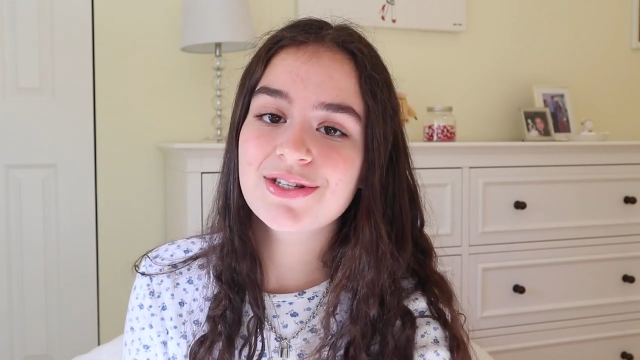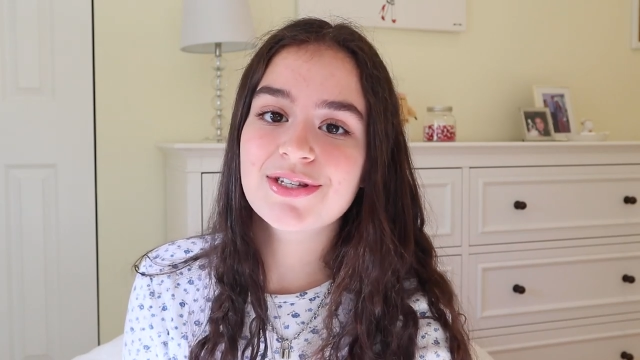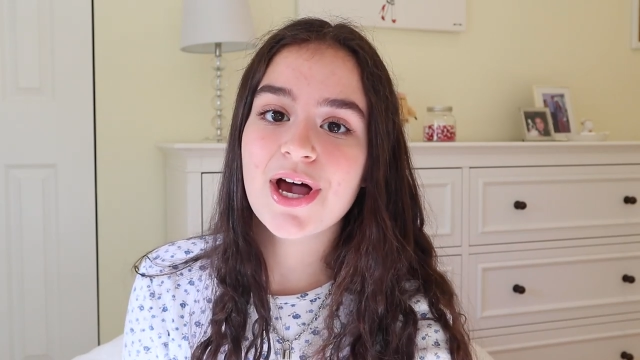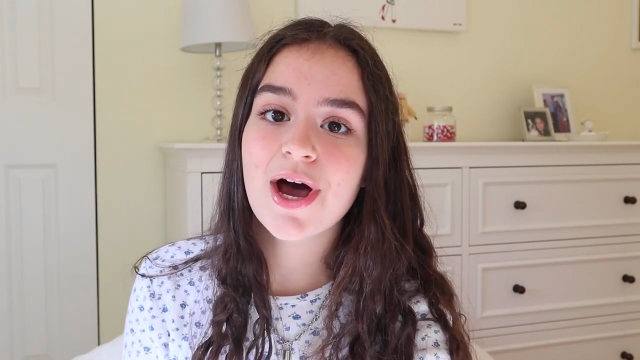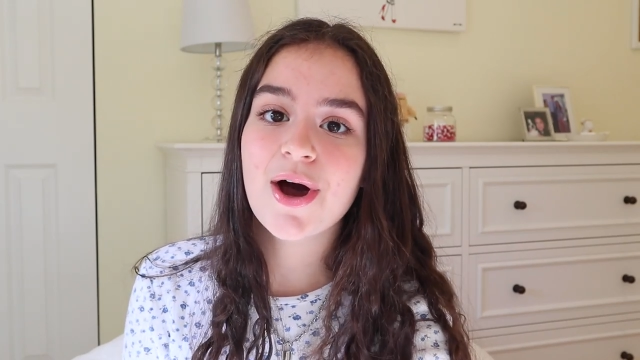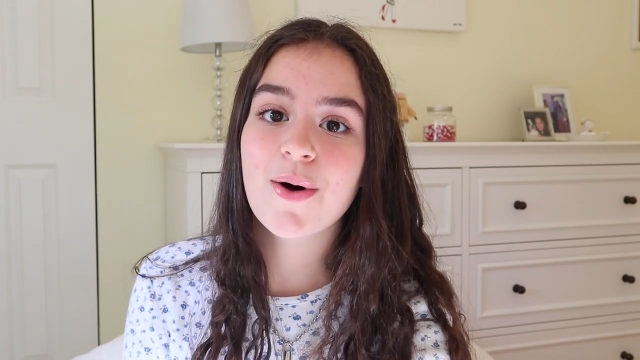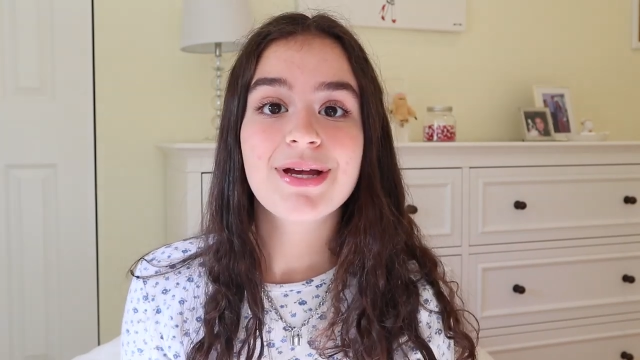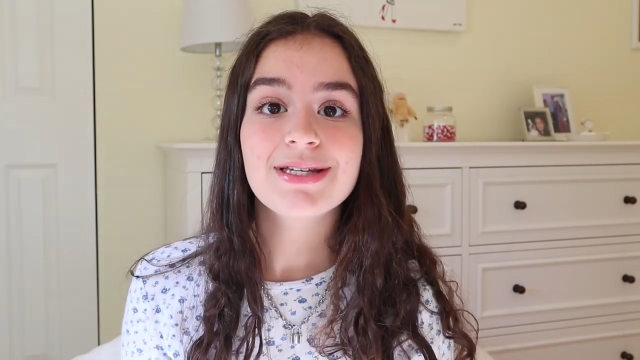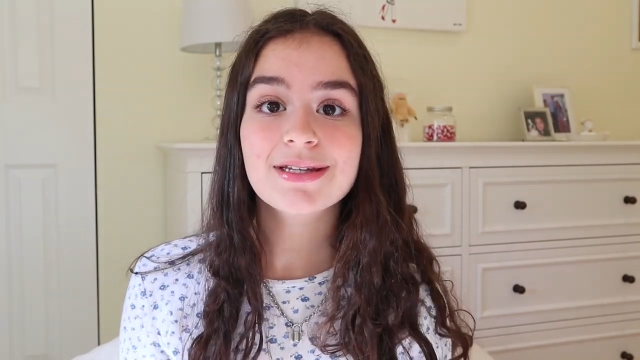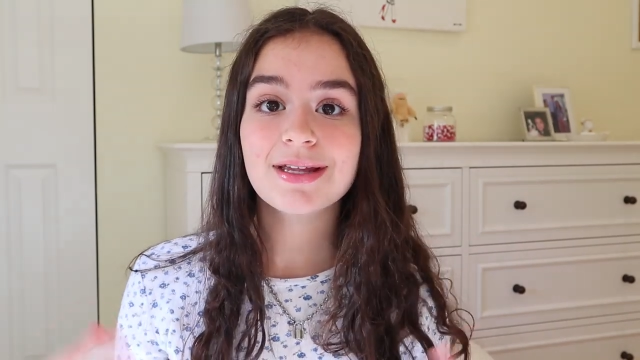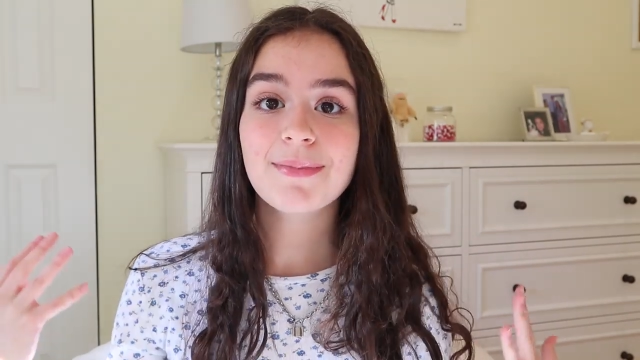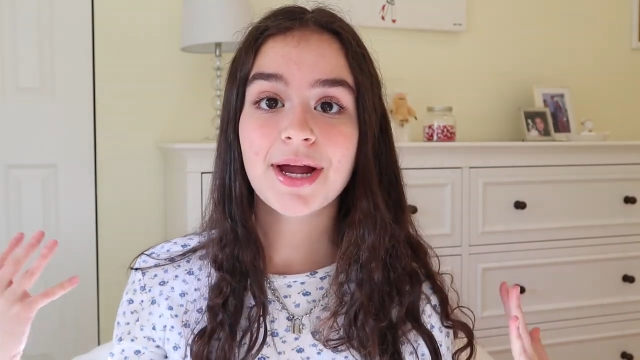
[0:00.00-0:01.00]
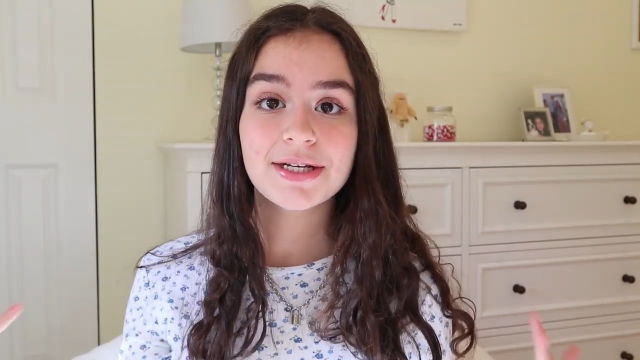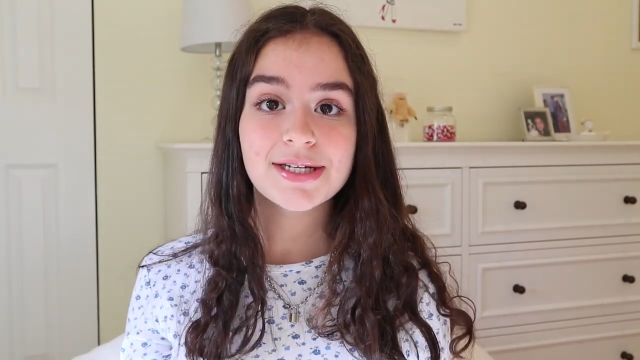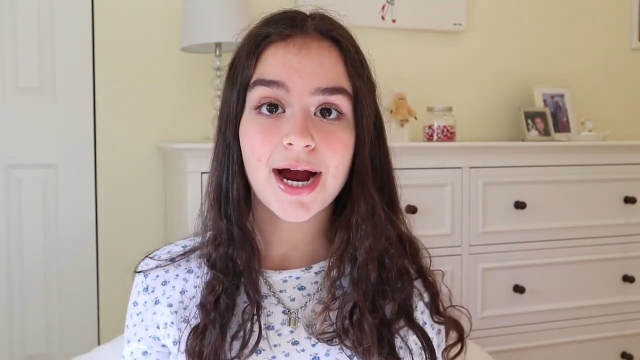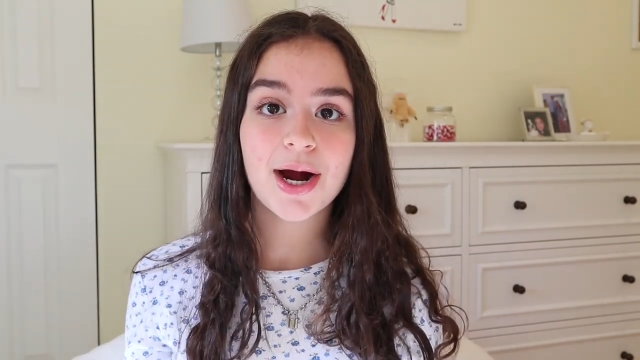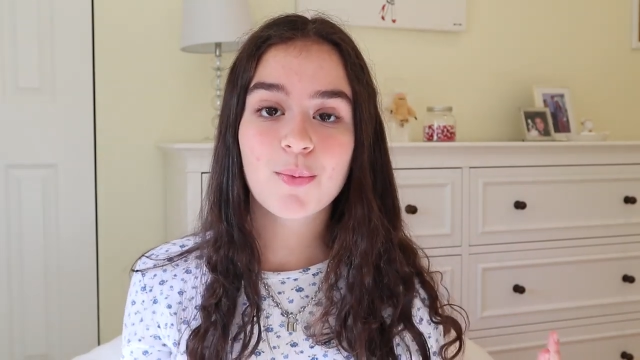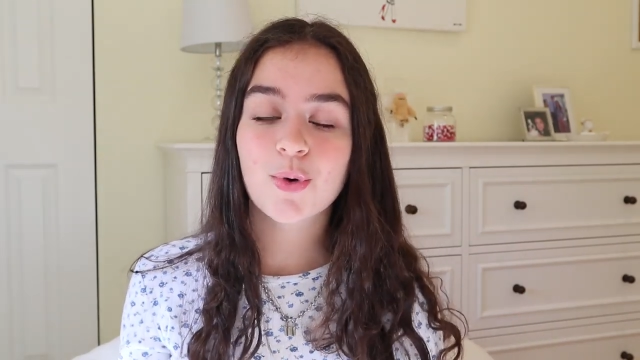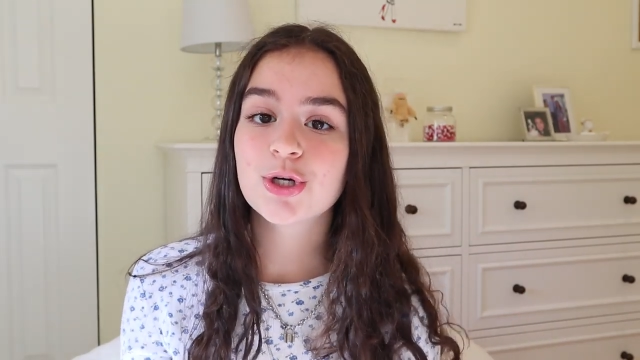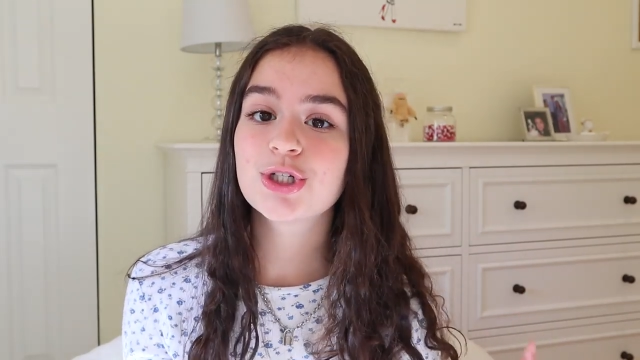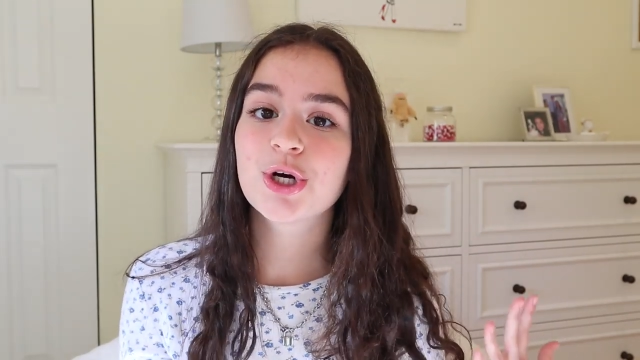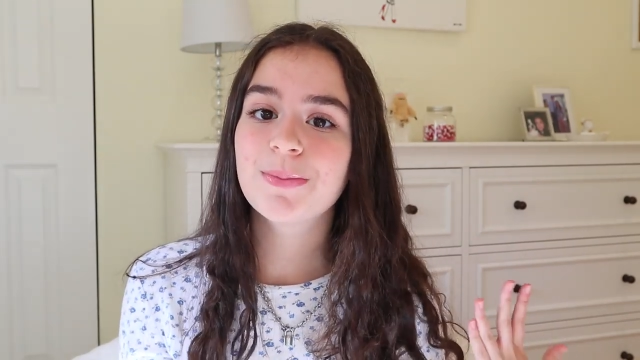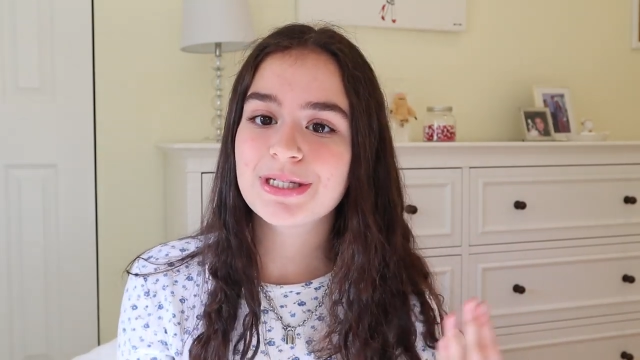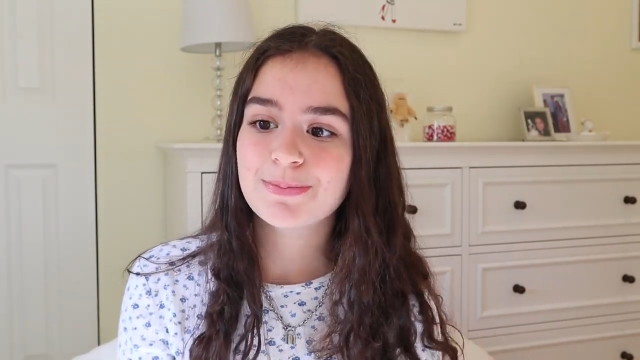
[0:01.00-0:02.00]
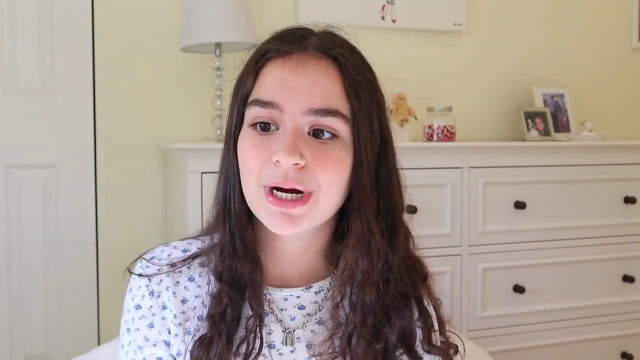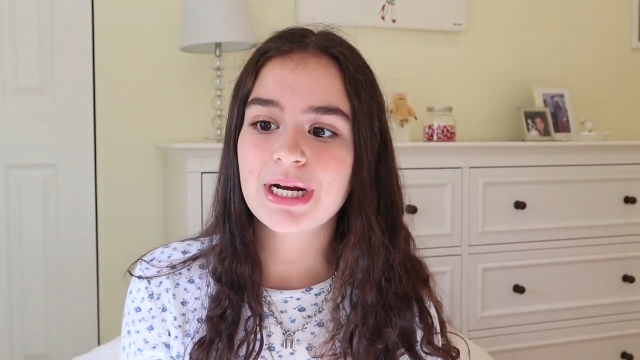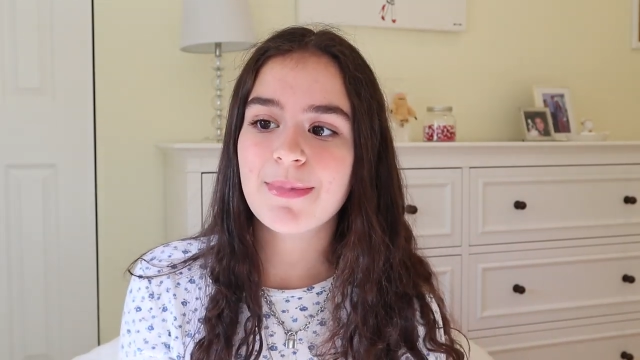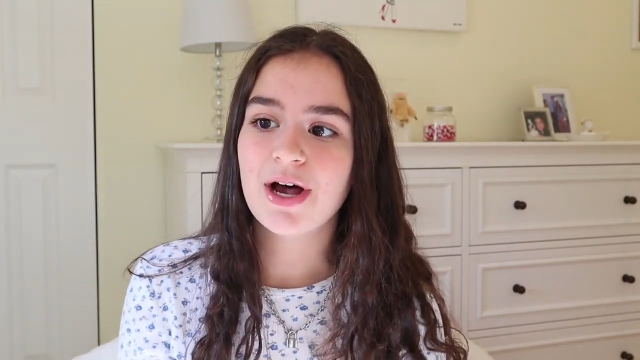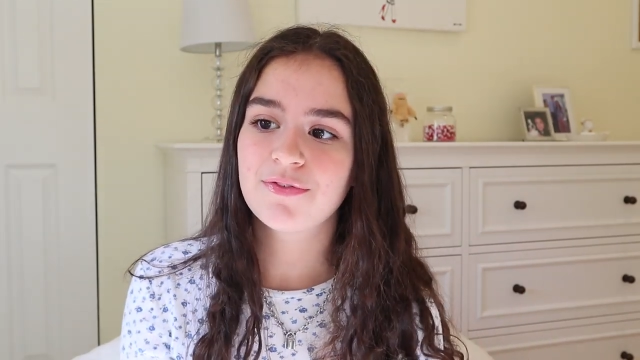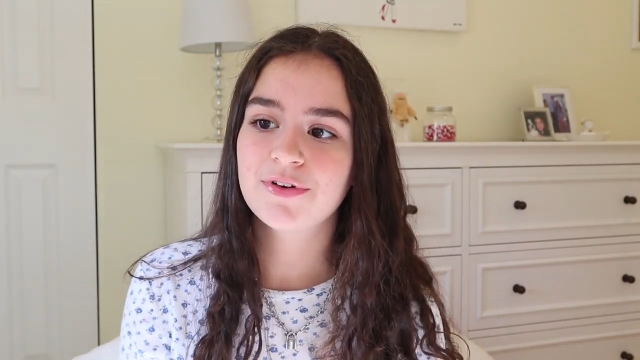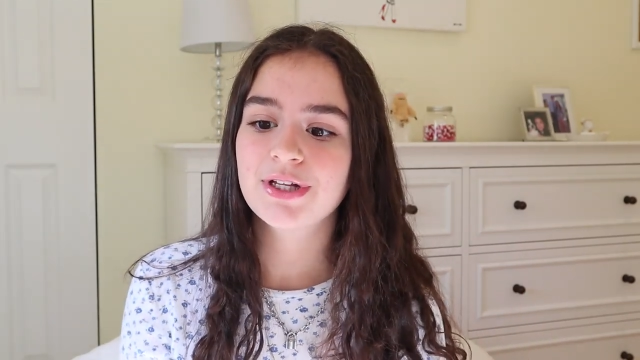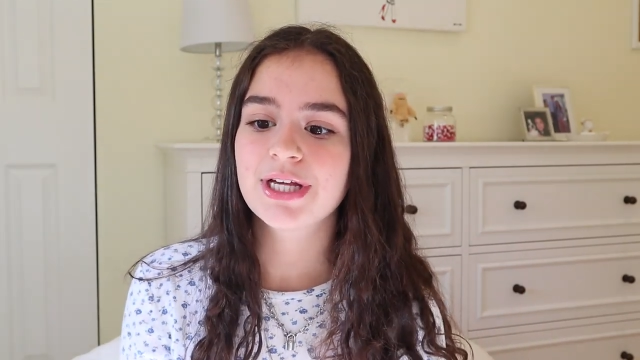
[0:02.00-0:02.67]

So basically my entire wardrobe is Brandy Melville.